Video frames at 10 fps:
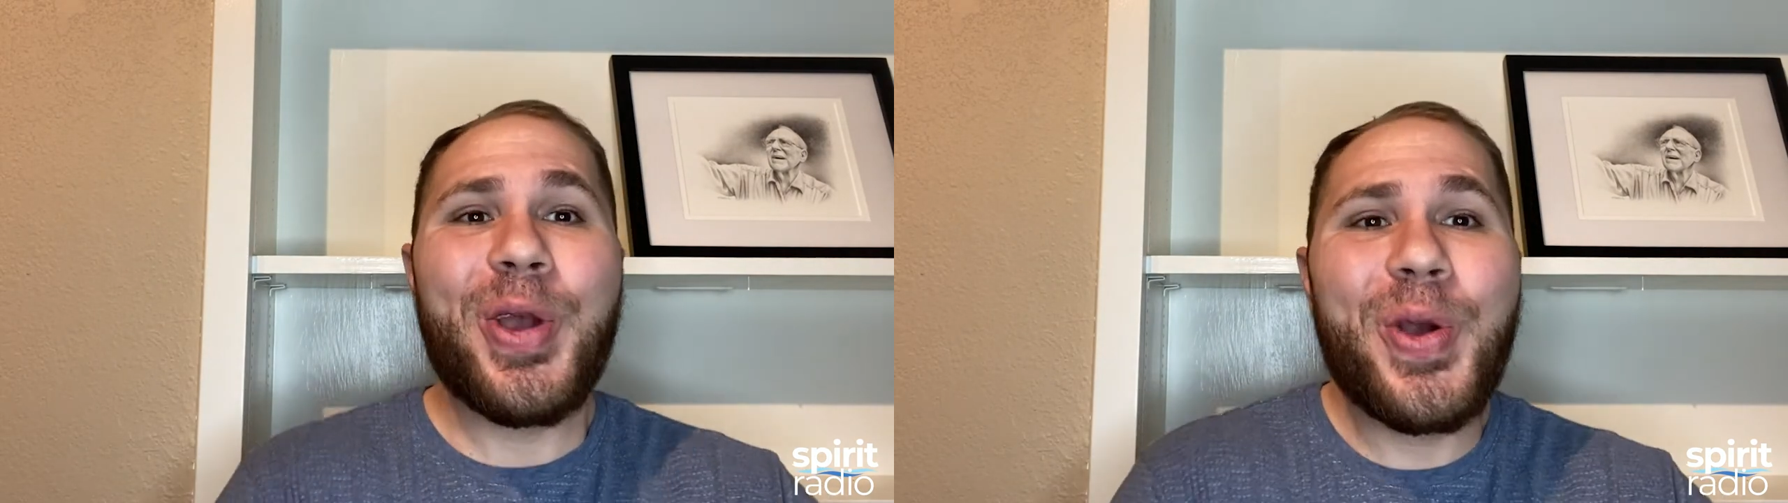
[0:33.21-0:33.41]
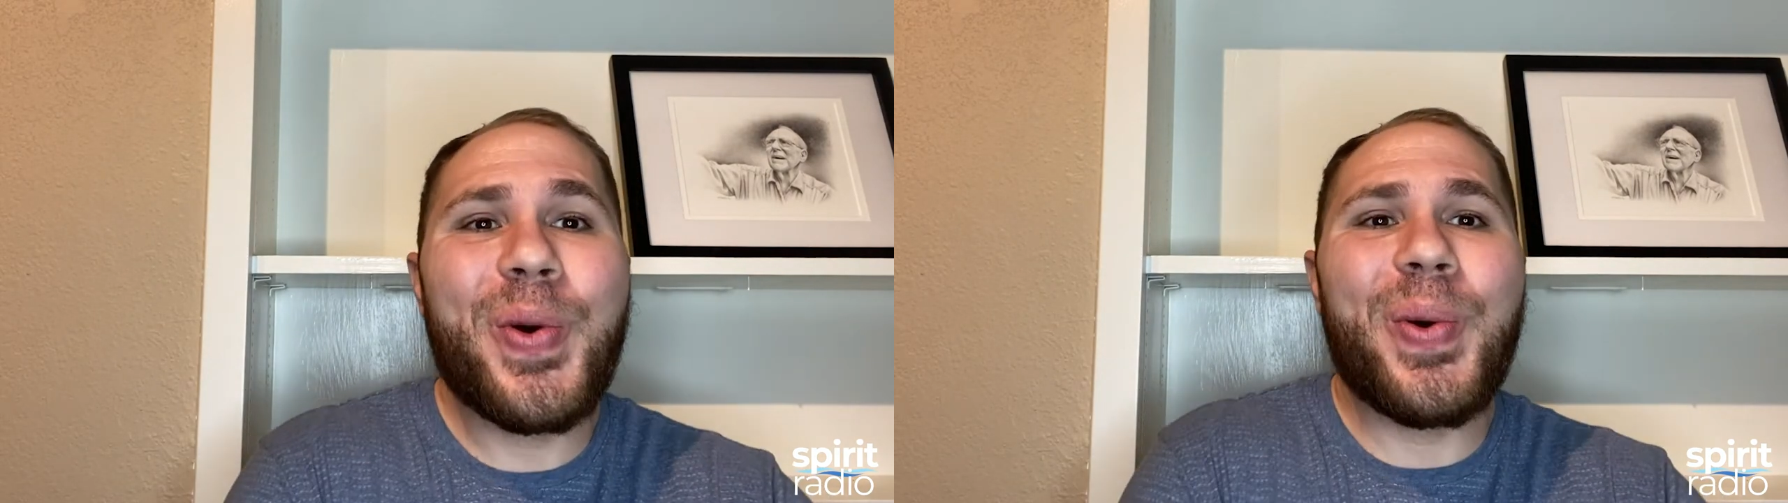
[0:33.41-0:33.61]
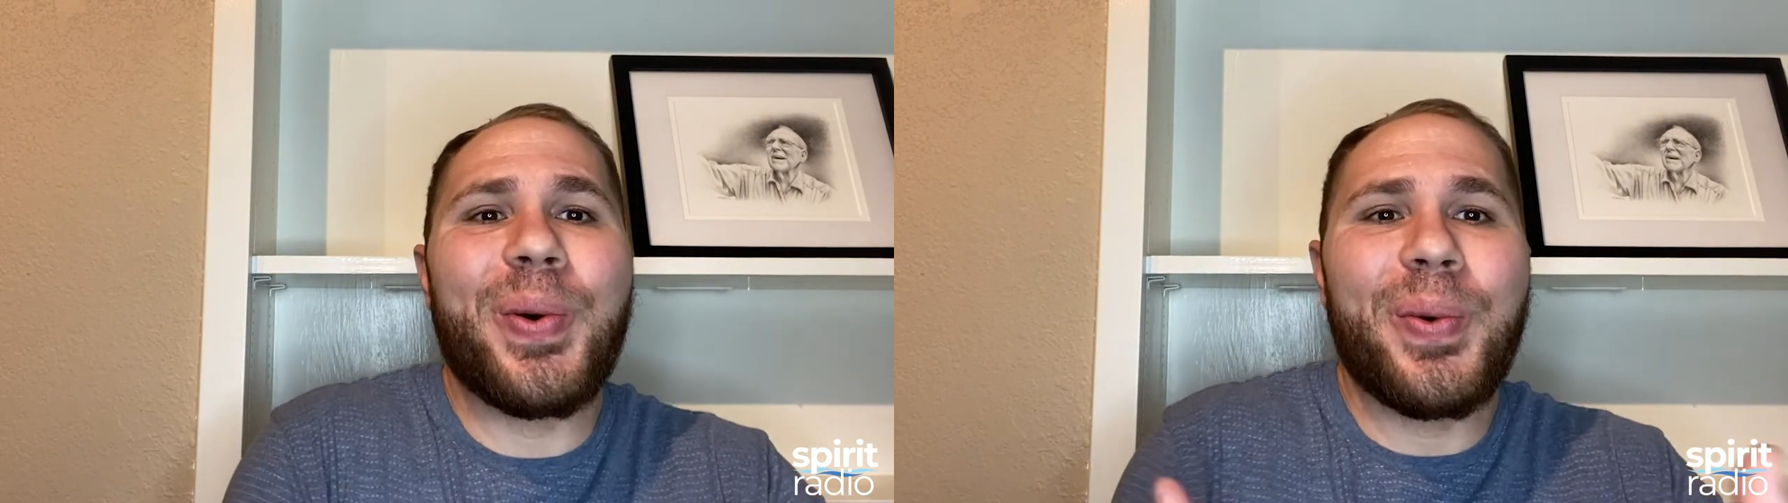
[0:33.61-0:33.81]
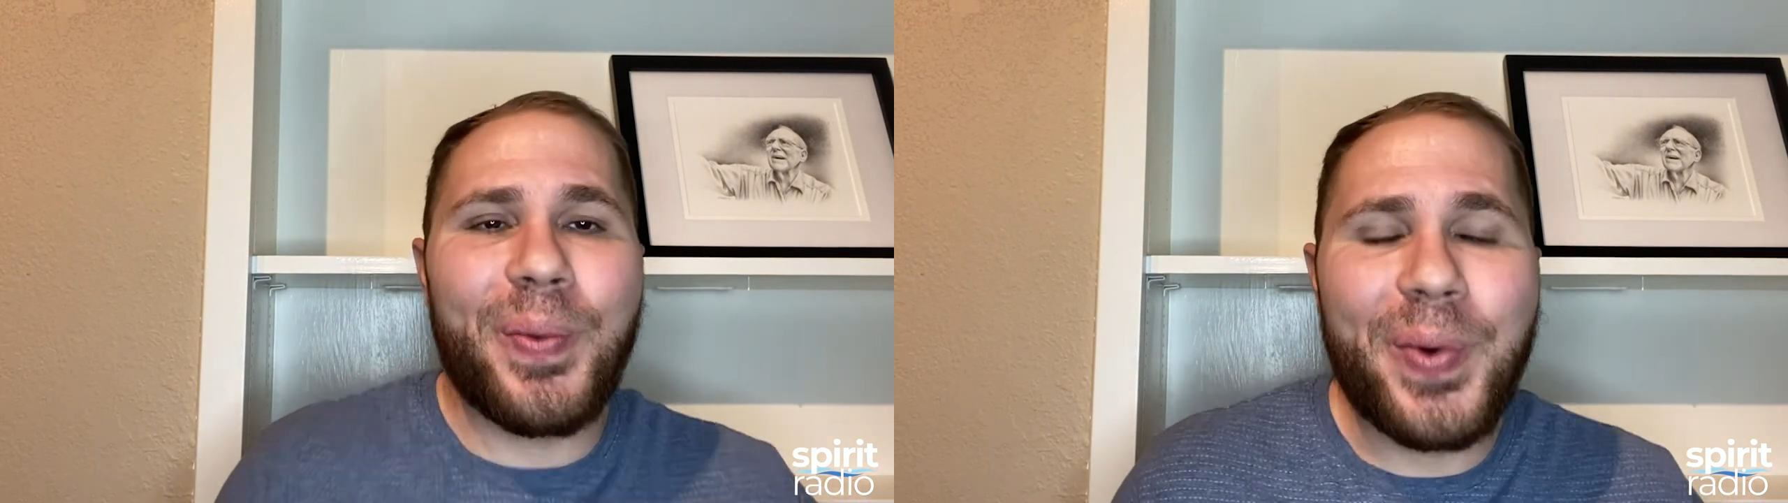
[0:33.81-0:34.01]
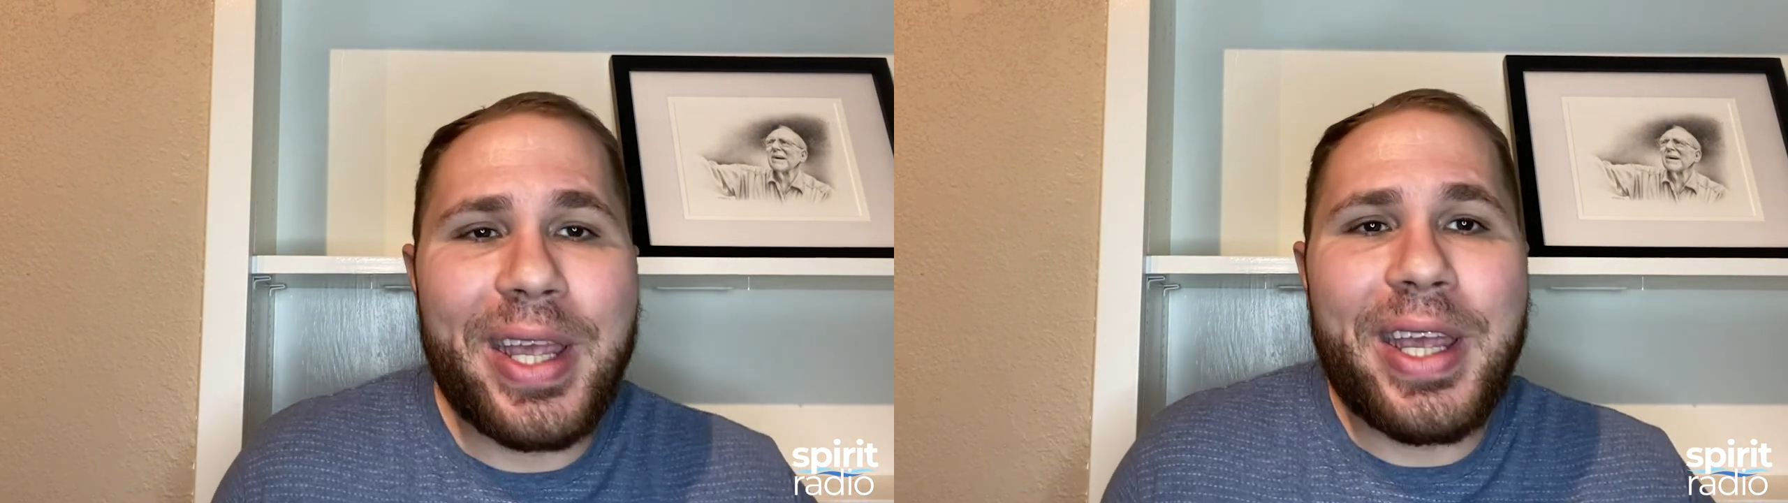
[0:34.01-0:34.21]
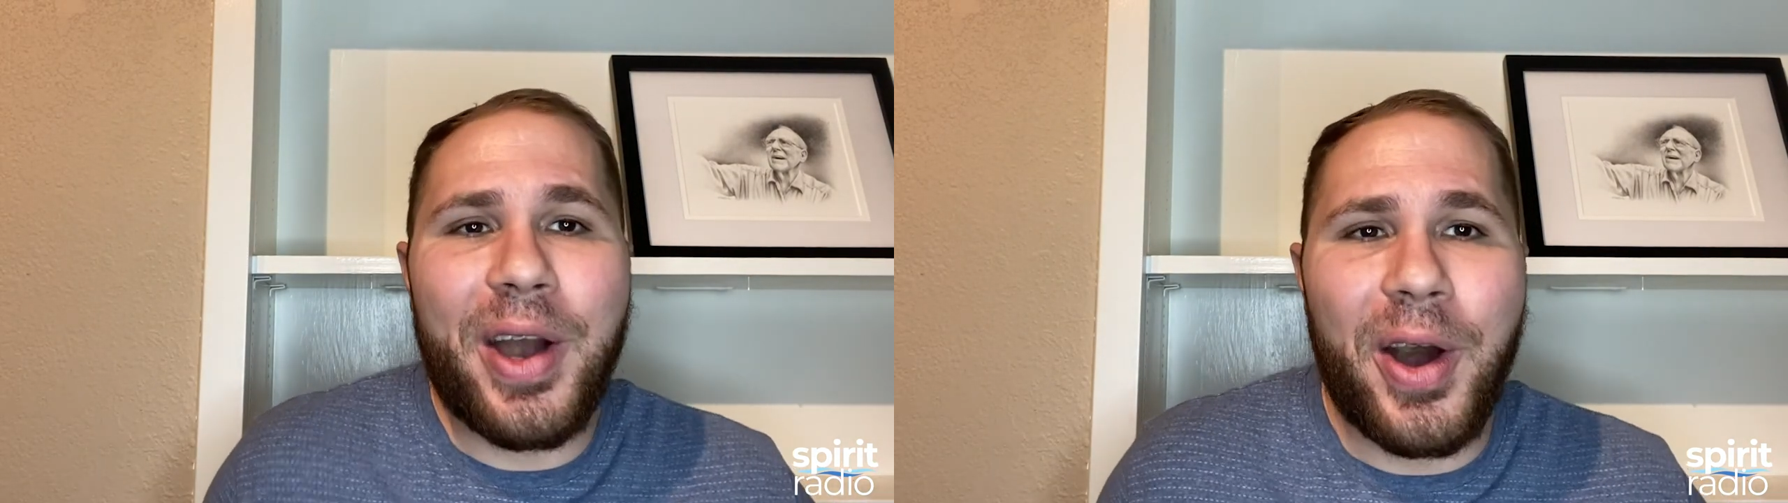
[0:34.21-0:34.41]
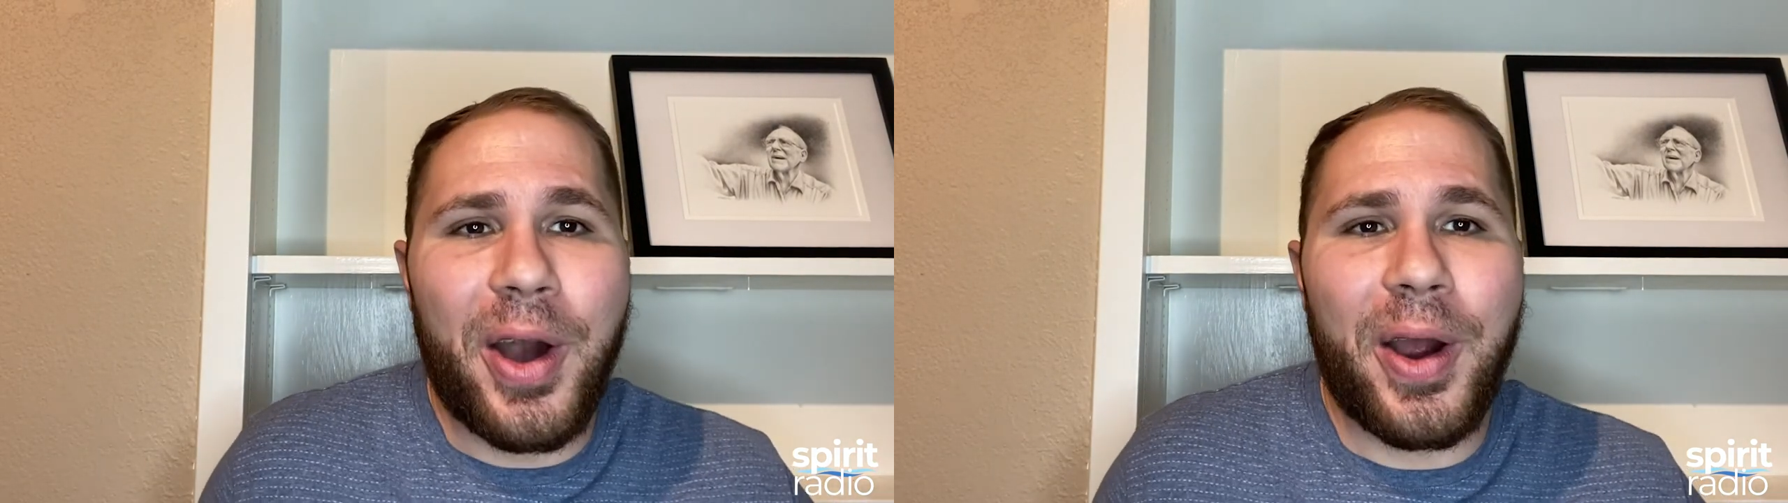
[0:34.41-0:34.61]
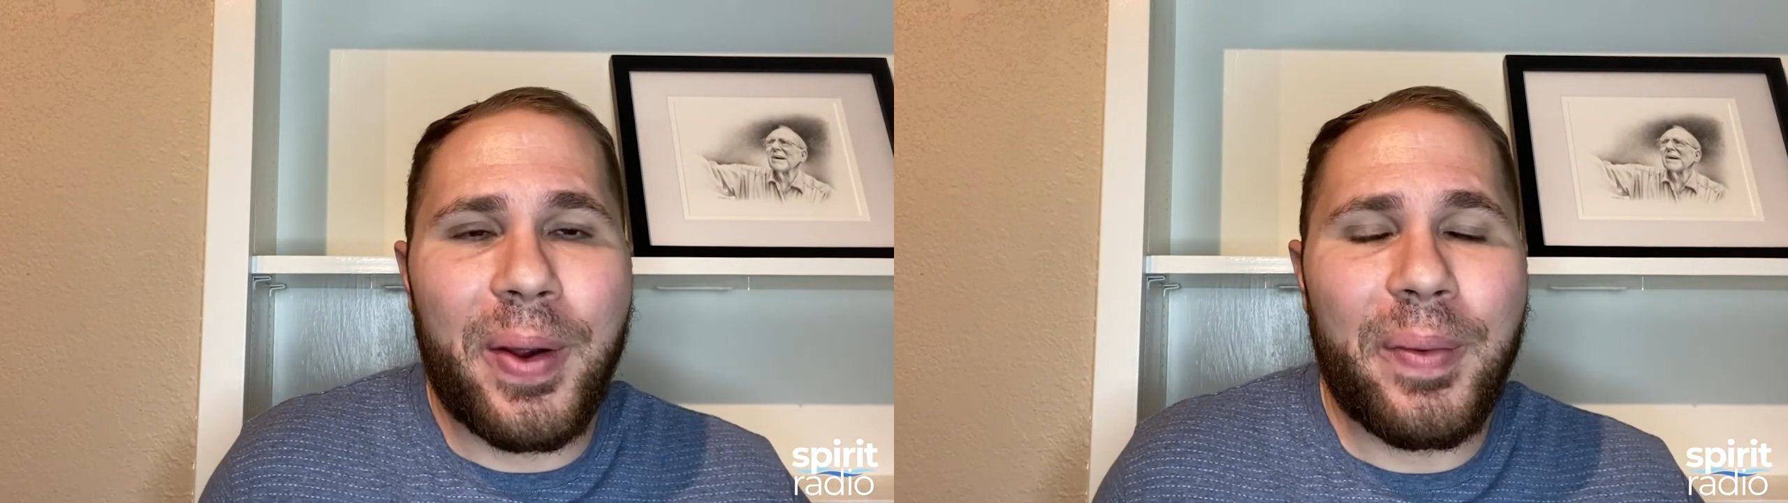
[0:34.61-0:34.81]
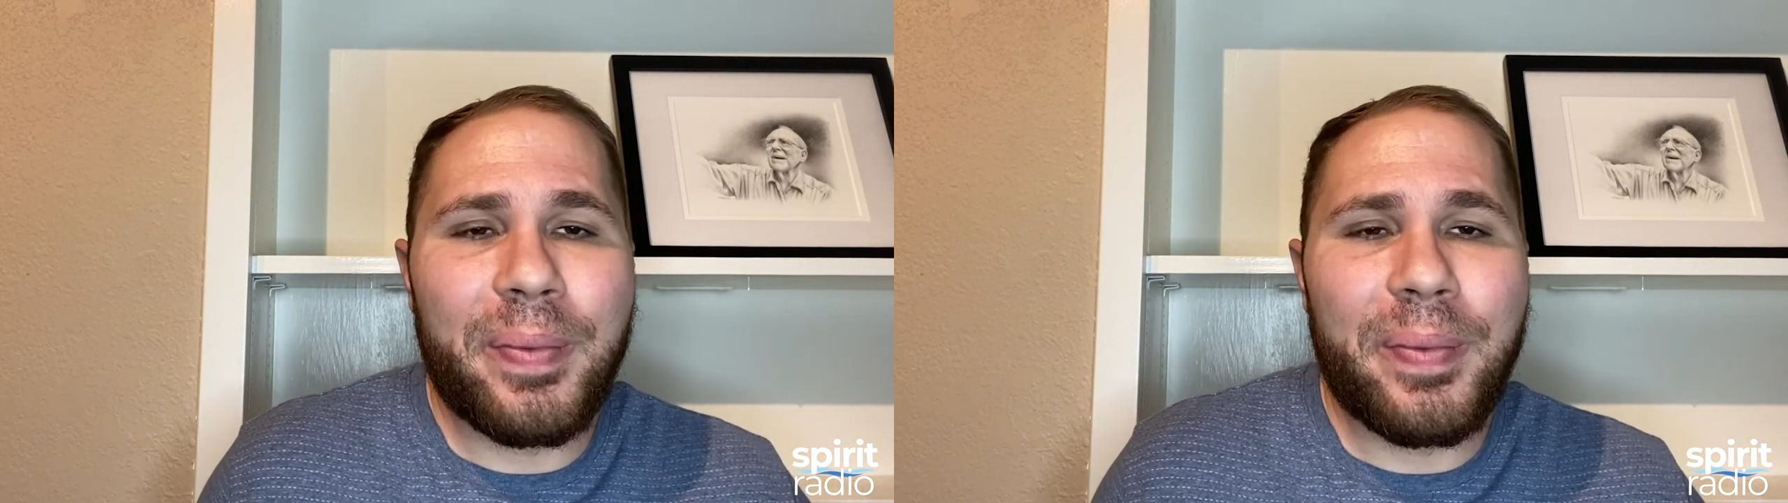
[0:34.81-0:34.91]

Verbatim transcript: who we are